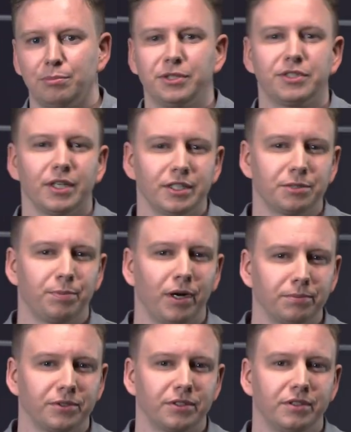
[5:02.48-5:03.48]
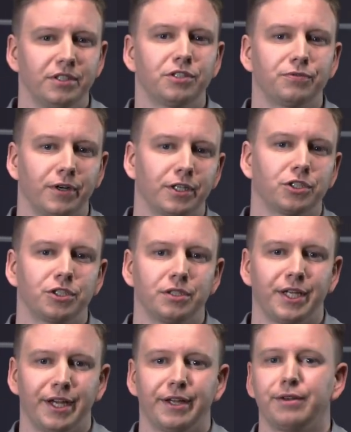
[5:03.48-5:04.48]
Besides pumps, this function
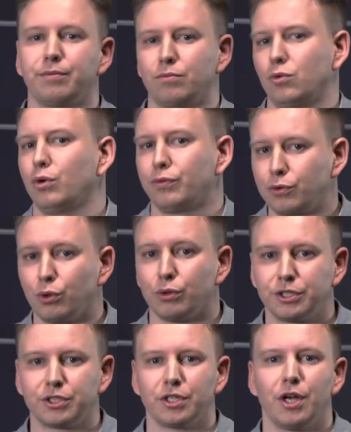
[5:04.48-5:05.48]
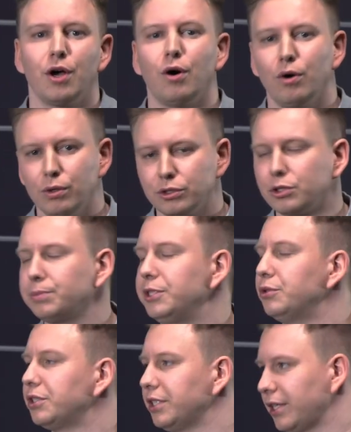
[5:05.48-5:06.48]
can, of course, also be
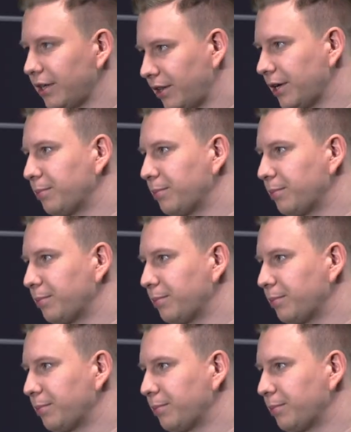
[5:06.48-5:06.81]
used in other